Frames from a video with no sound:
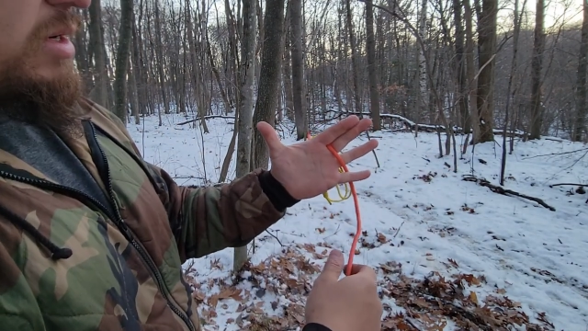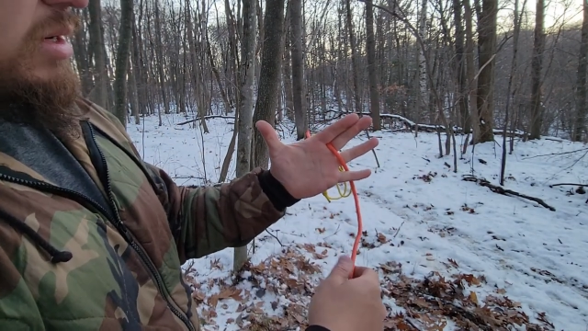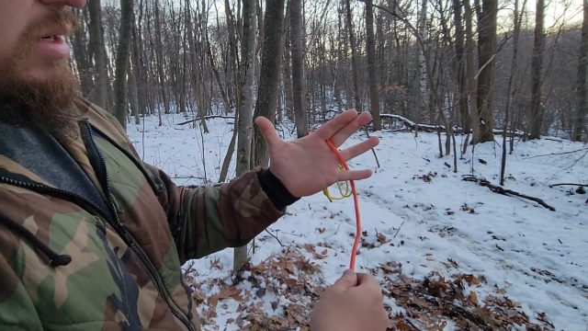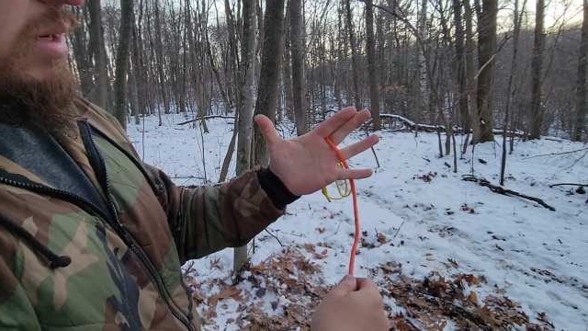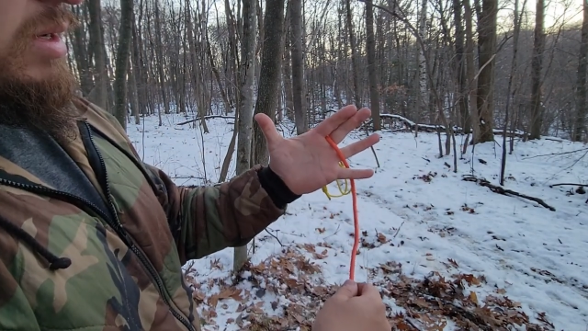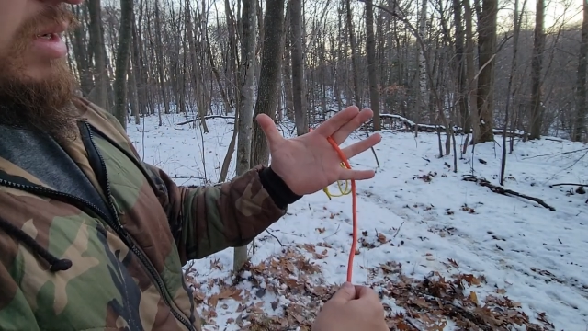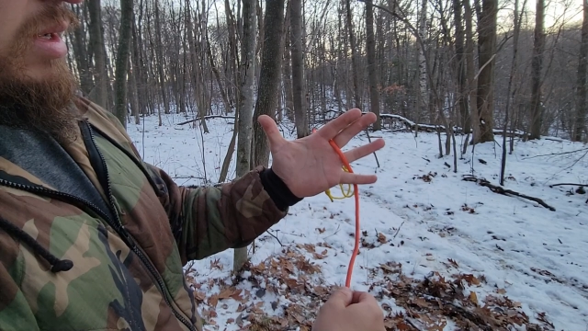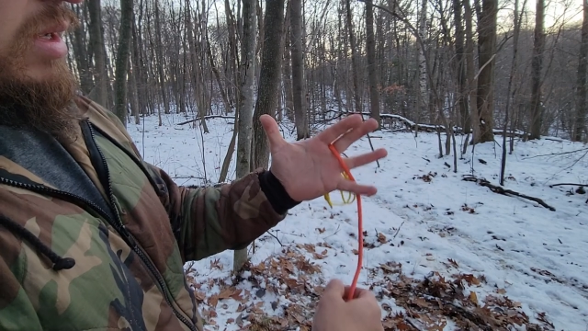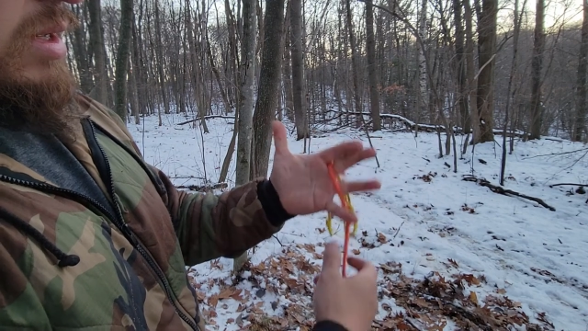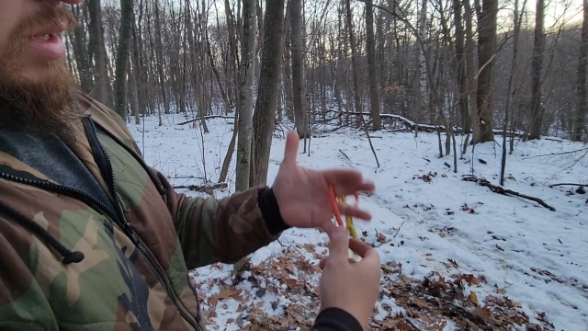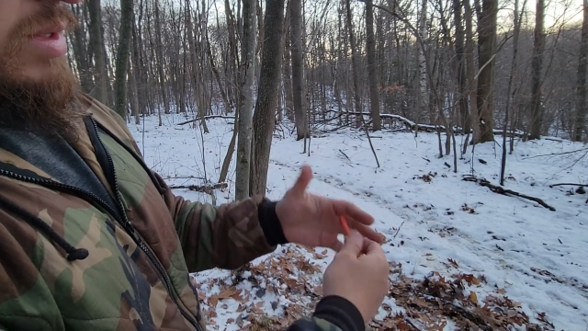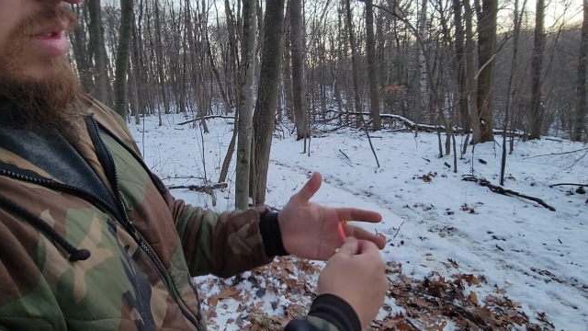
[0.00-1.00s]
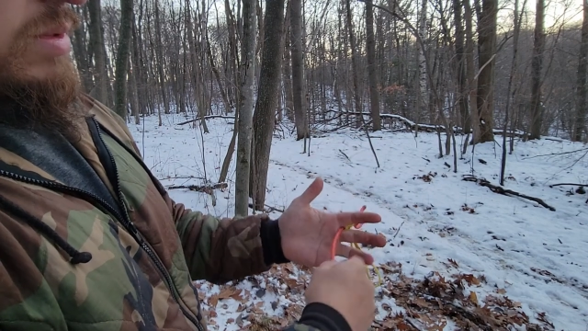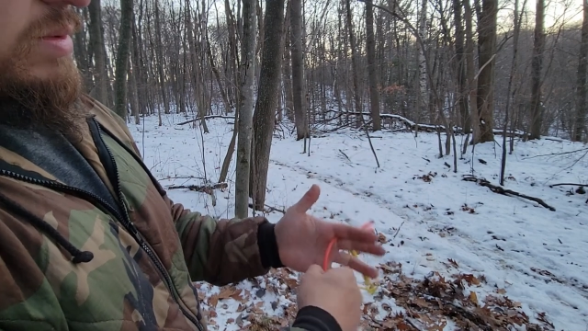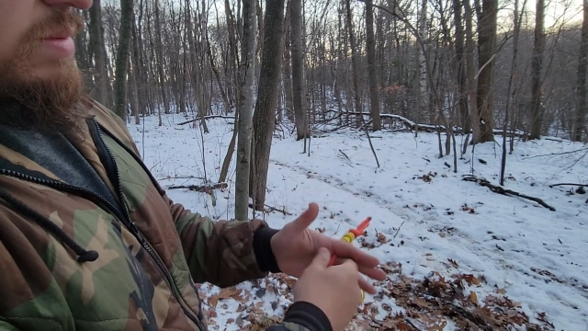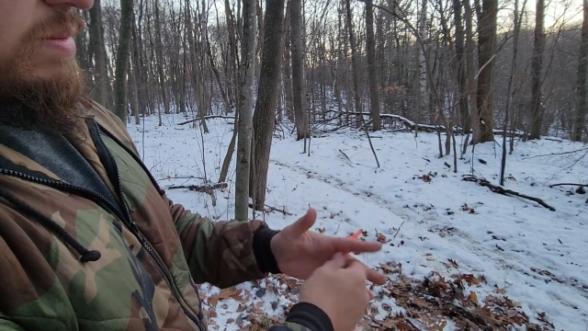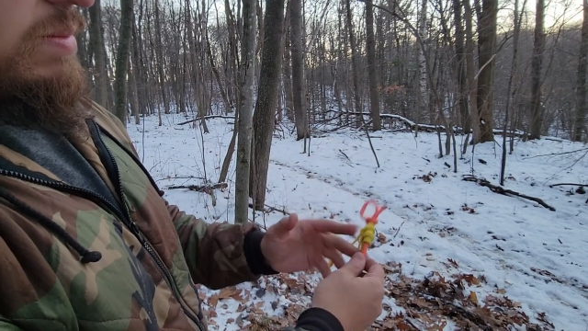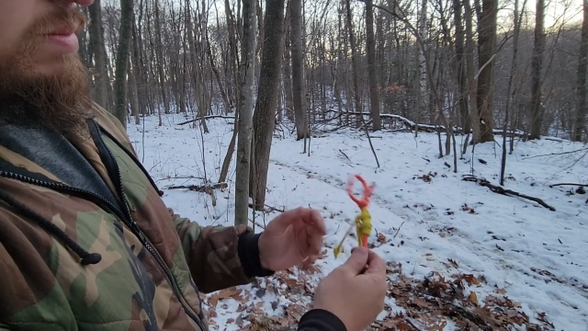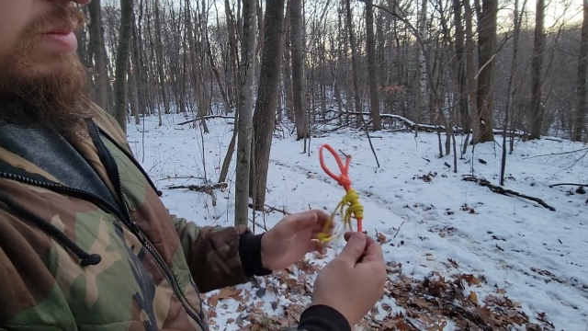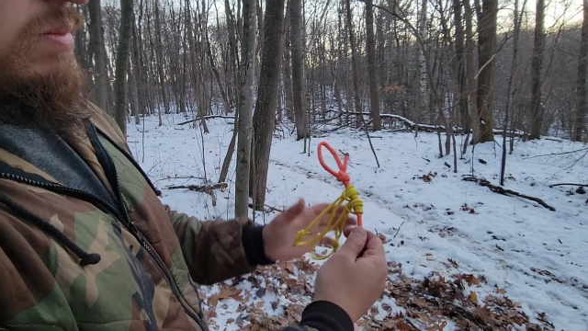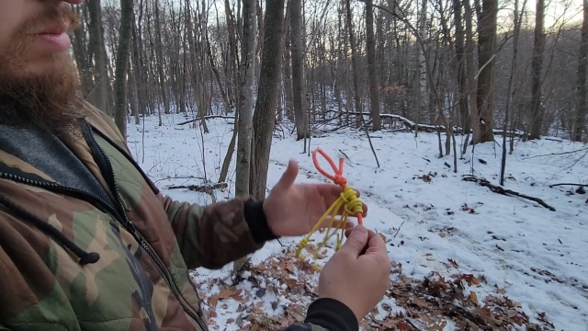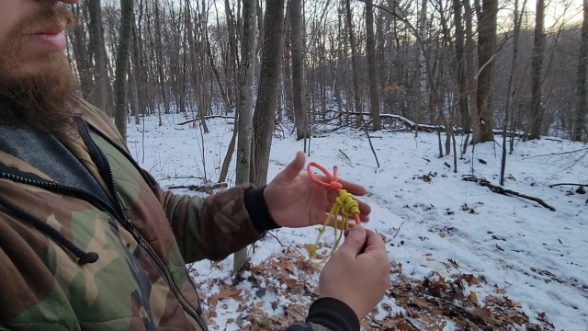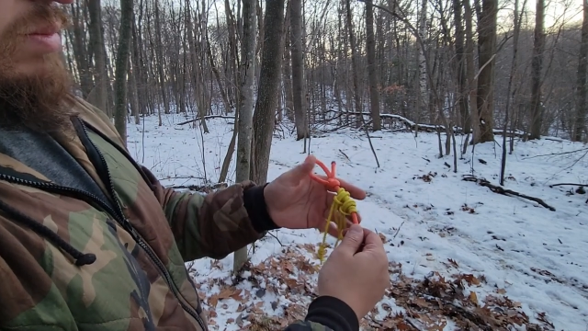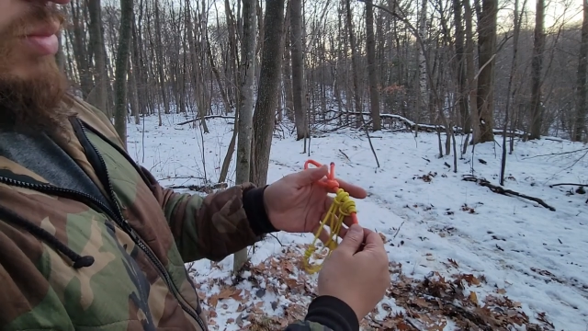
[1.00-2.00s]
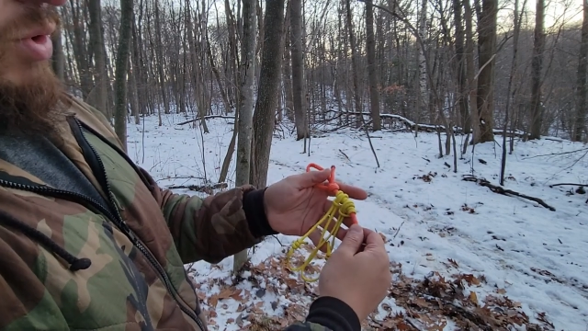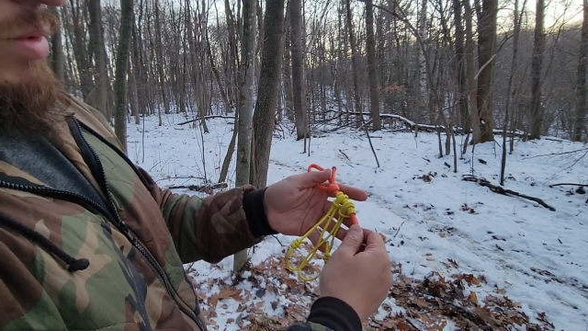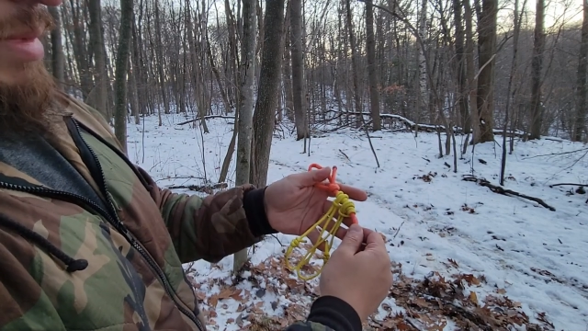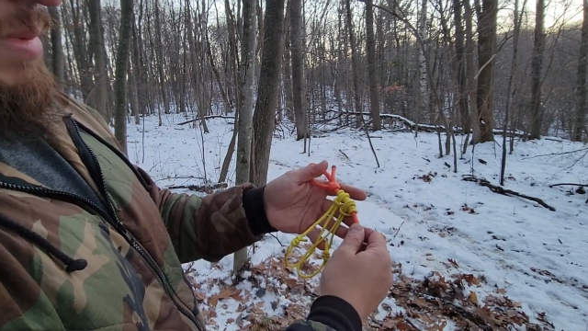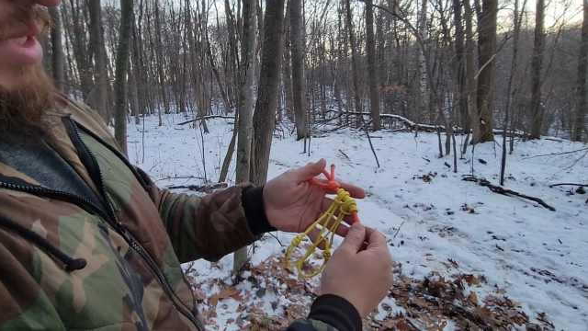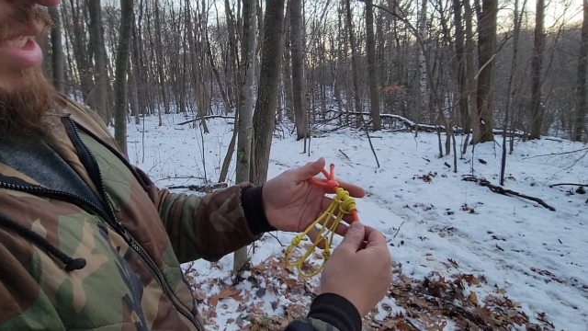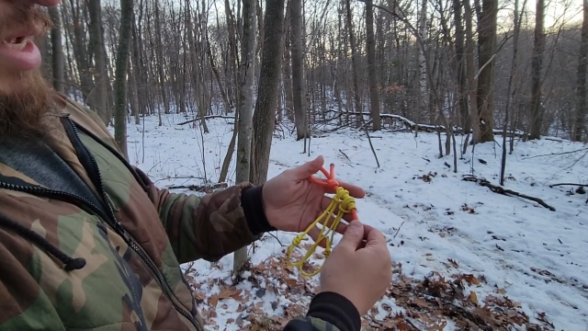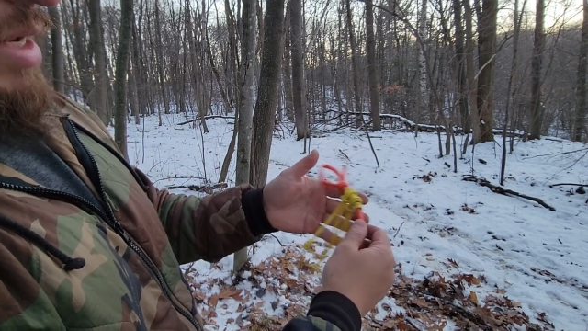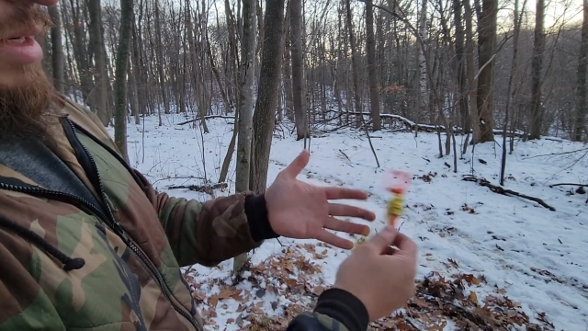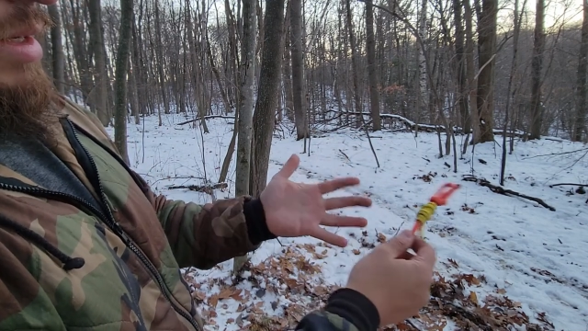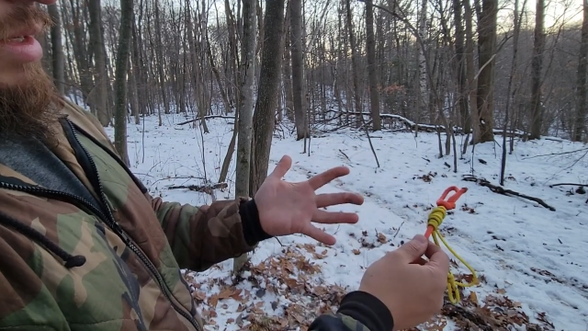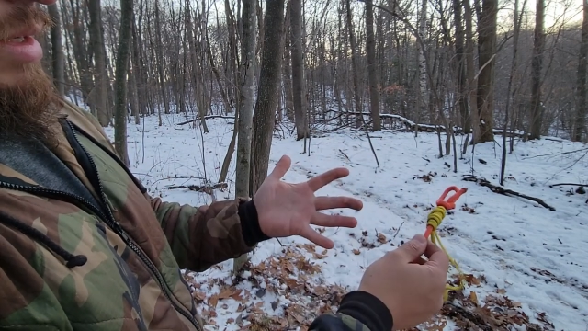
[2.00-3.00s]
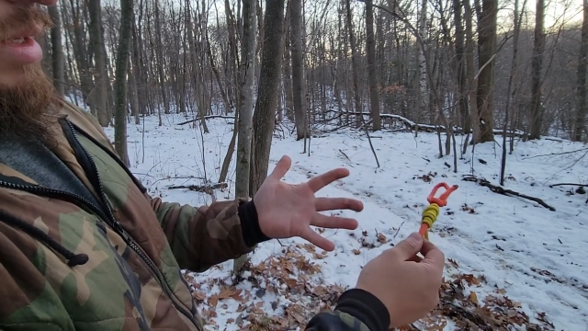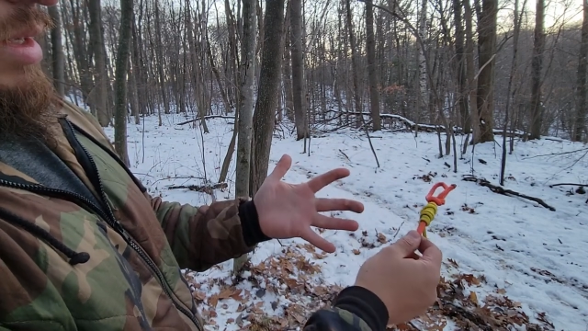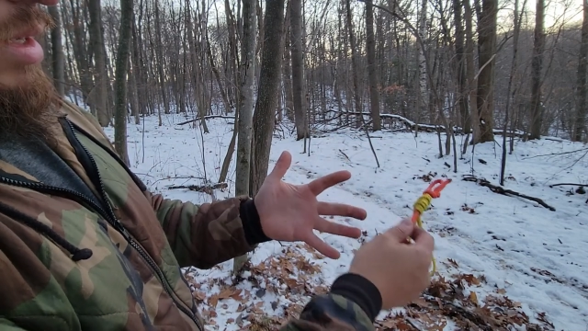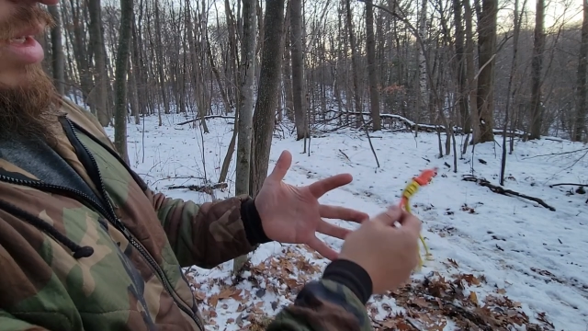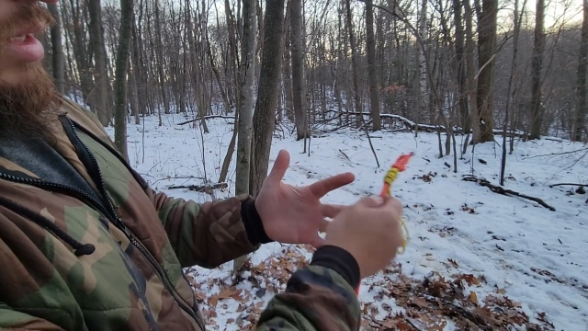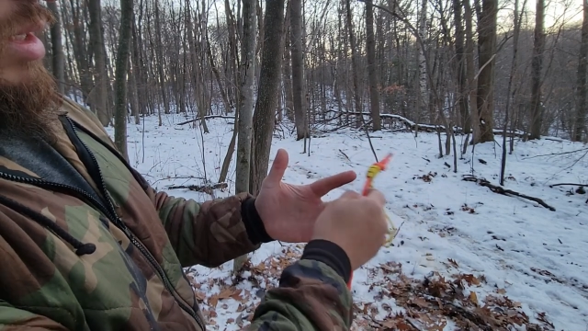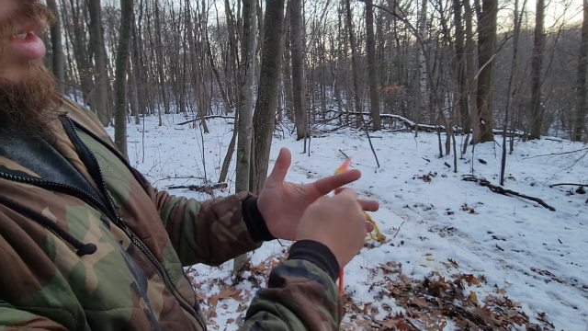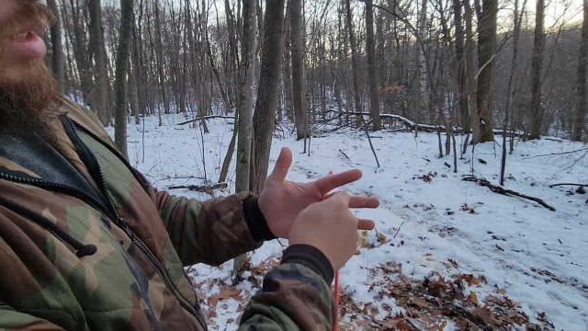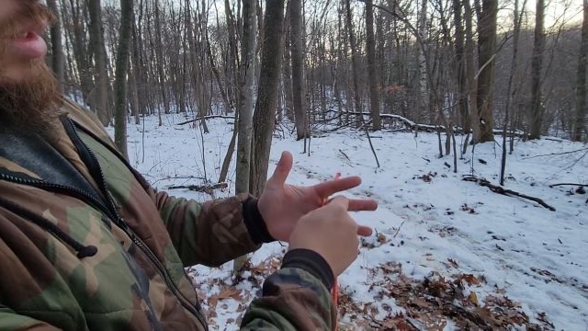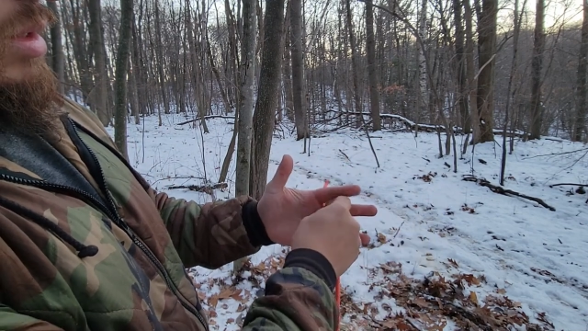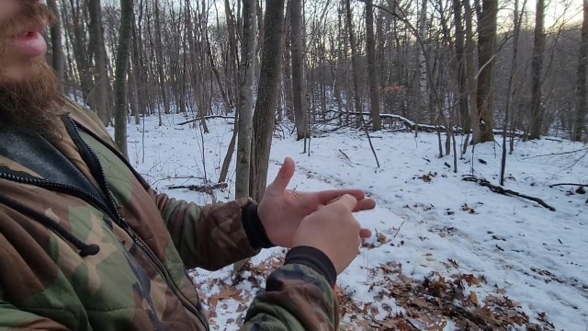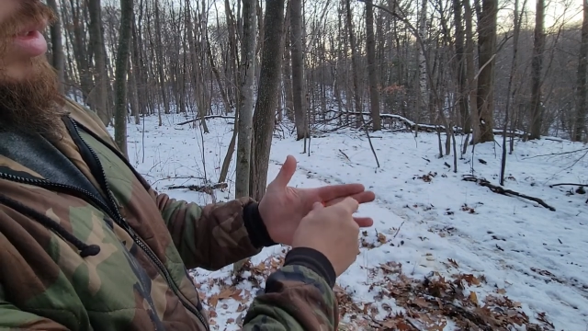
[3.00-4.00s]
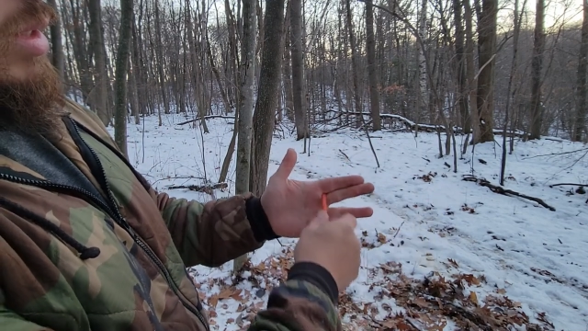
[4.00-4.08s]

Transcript: [unreadable: no face in view]